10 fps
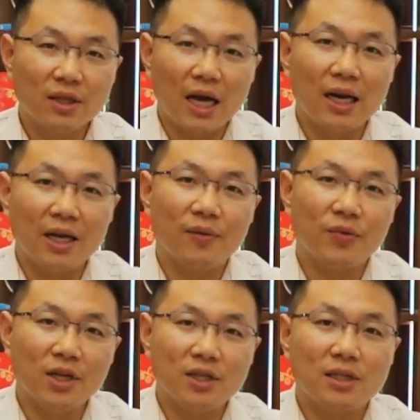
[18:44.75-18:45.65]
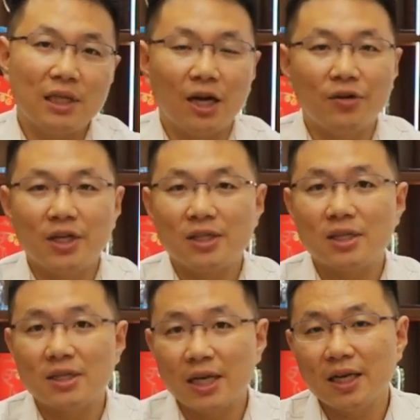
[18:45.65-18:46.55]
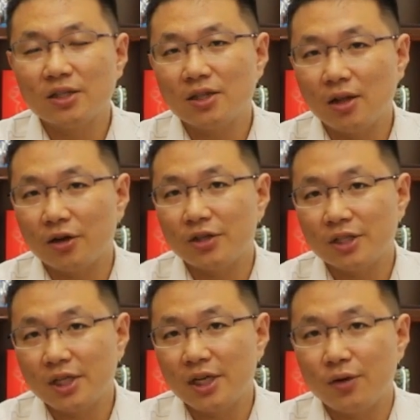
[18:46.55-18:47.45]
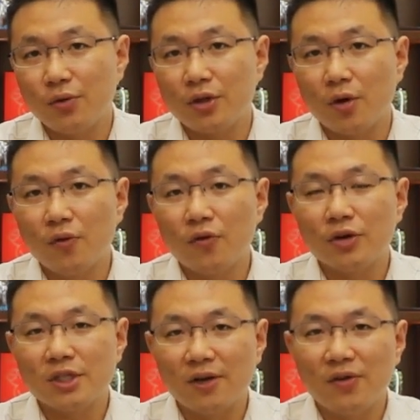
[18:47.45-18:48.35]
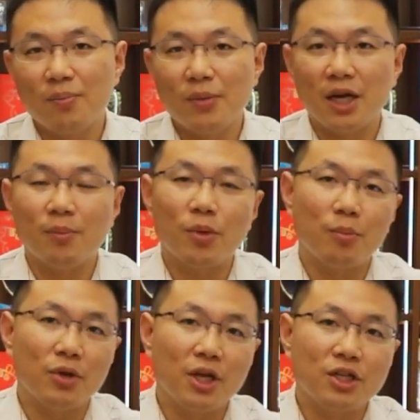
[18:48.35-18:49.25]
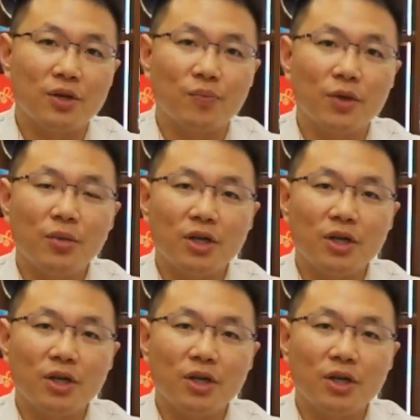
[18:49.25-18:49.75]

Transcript: Dalian is Liaoning's second largest city with over 7 million population,